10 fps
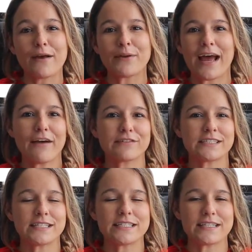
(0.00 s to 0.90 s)
I would have to
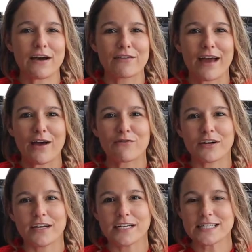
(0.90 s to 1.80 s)
say South
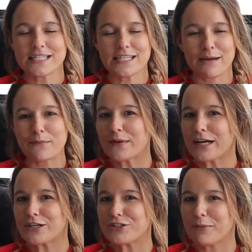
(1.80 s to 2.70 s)
Africa is the number one
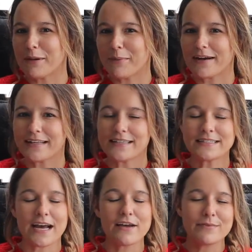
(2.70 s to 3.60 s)
country on my bucket
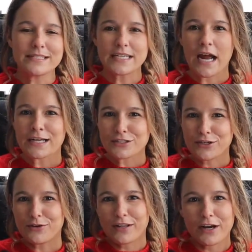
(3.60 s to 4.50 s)
list. I have been dying to
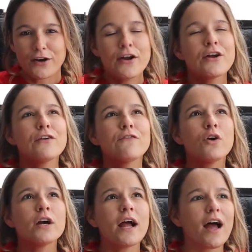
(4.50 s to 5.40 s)
go there
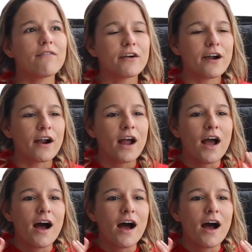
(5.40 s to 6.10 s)
forever.